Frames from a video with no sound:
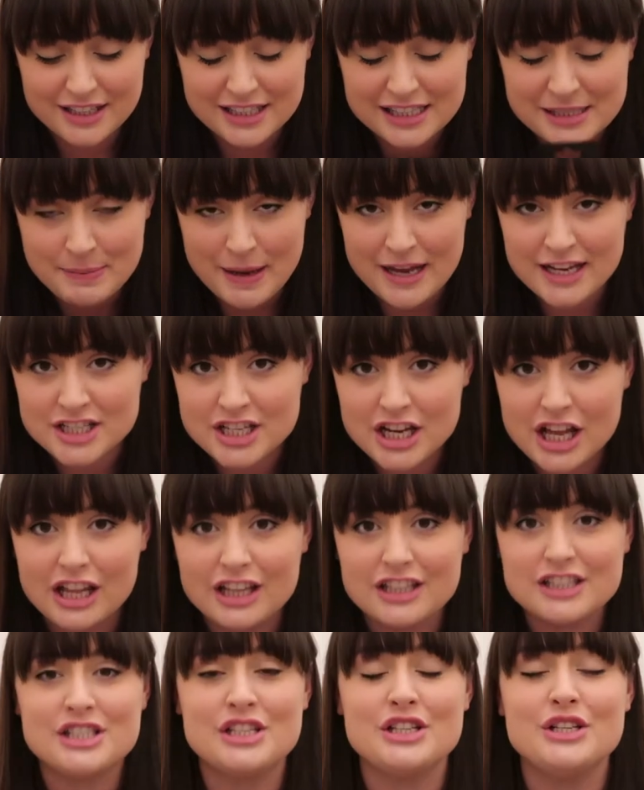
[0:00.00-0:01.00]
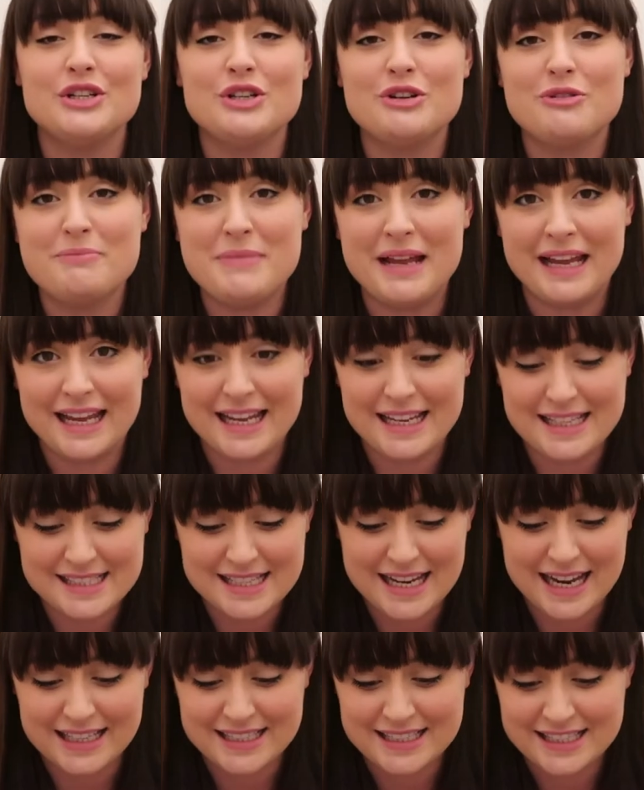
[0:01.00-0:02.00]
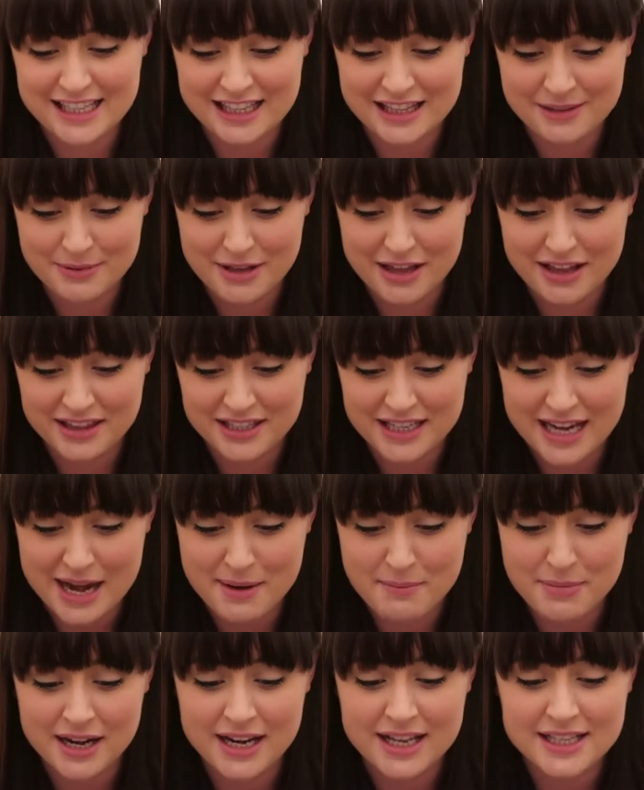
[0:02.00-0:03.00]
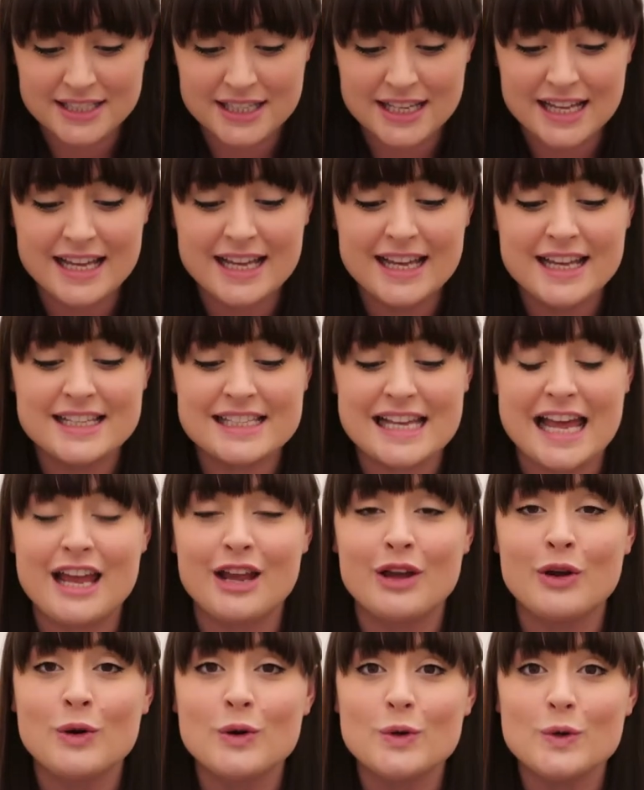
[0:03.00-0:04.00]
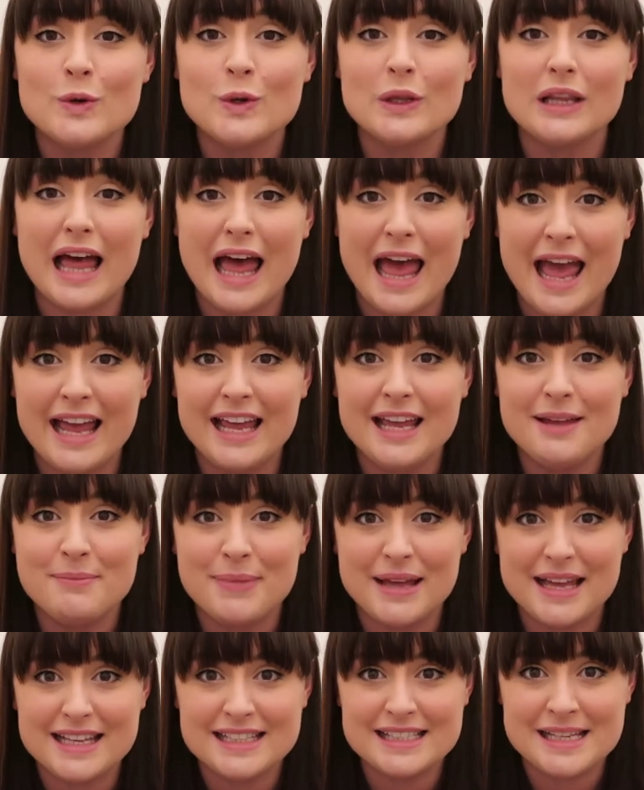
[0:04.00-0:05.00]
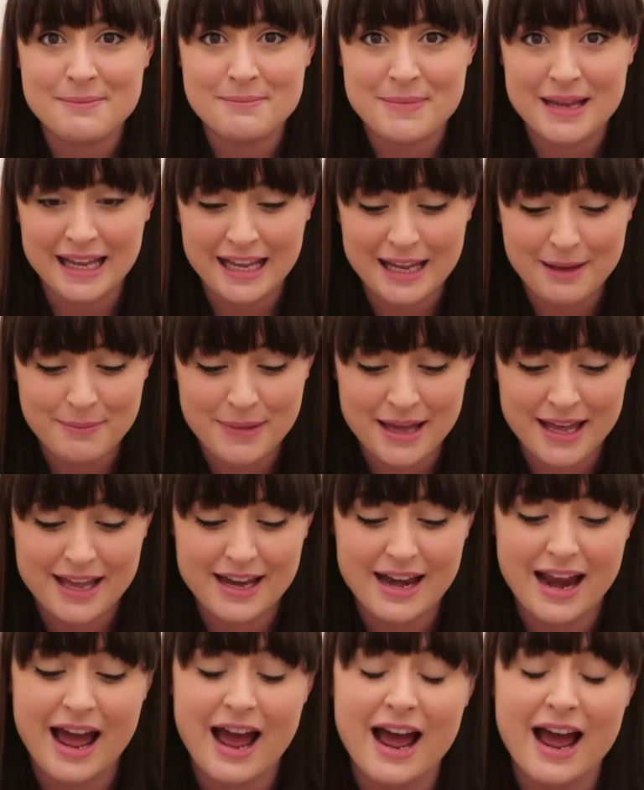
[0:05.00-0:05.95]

special to Mickey's ninetieth birthday, but it is a cool eight bit Mickey pin.